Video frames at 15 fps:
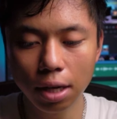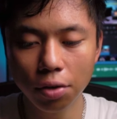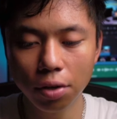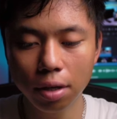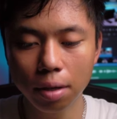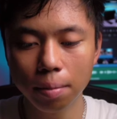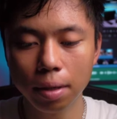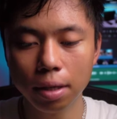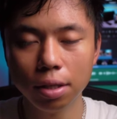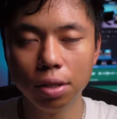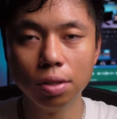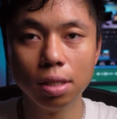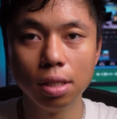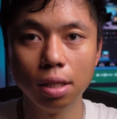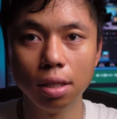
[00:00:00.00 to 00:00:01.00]
I recommend
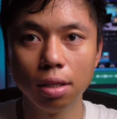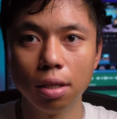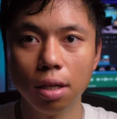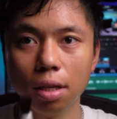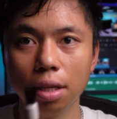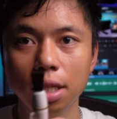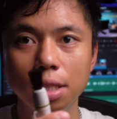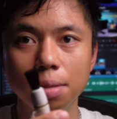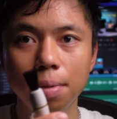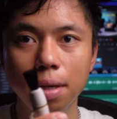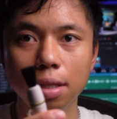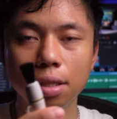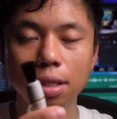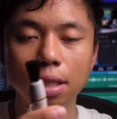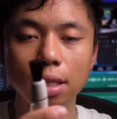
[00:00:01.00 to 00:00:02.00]
using a lens
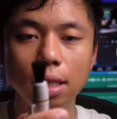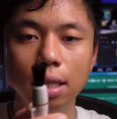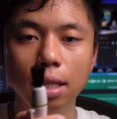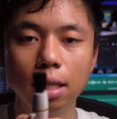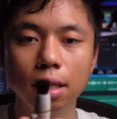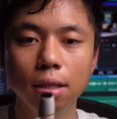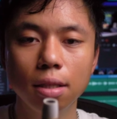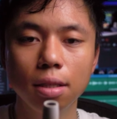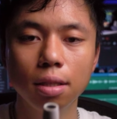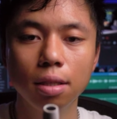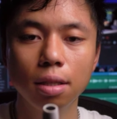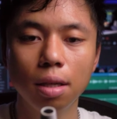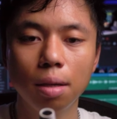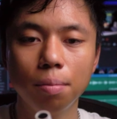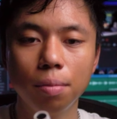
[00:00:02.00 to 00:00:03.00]
pen to clean it.
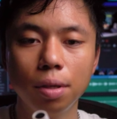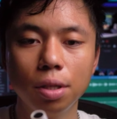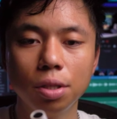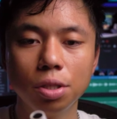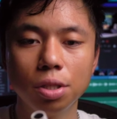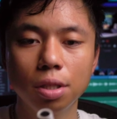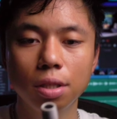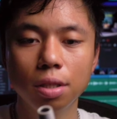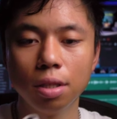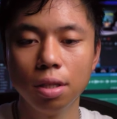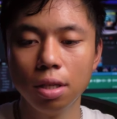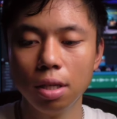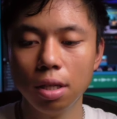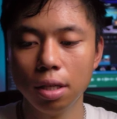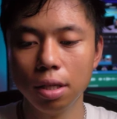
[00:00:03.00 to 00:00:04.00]
I'm pretty sure
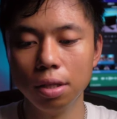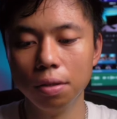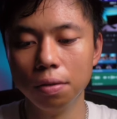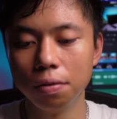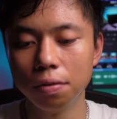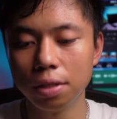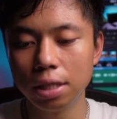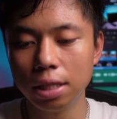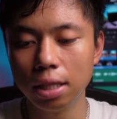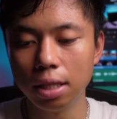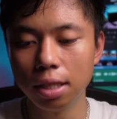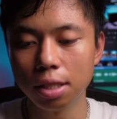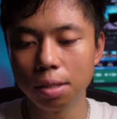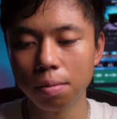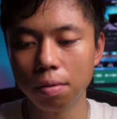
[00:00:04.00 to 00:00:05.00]
you've seen
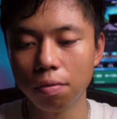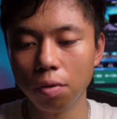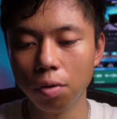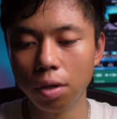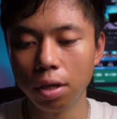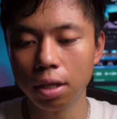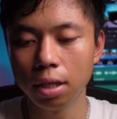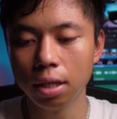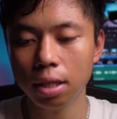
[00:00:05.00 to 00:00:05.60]
this before